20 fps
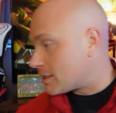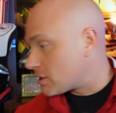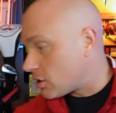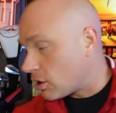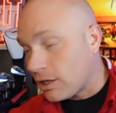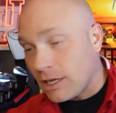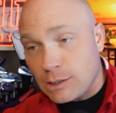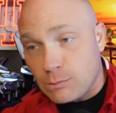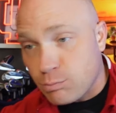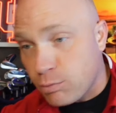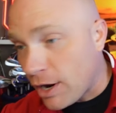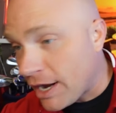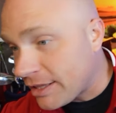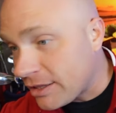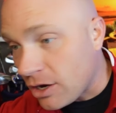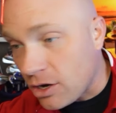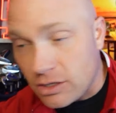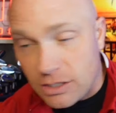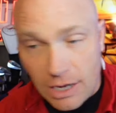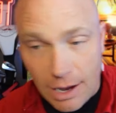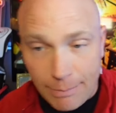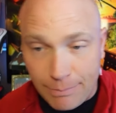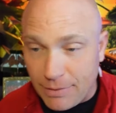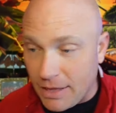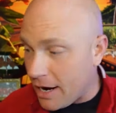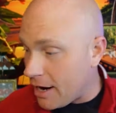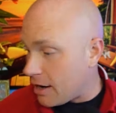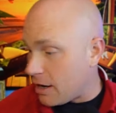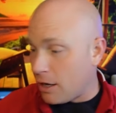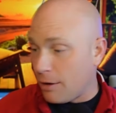So let's bring those up
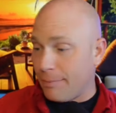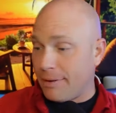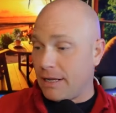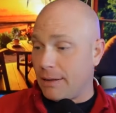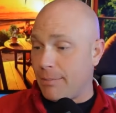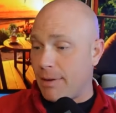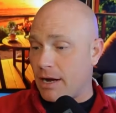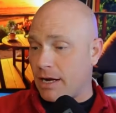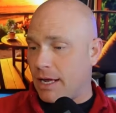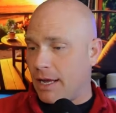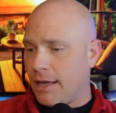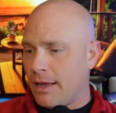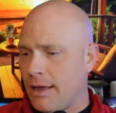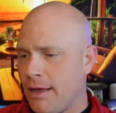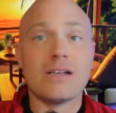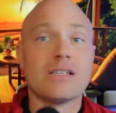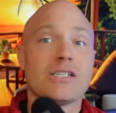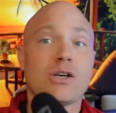there, Hillbilly Monkey.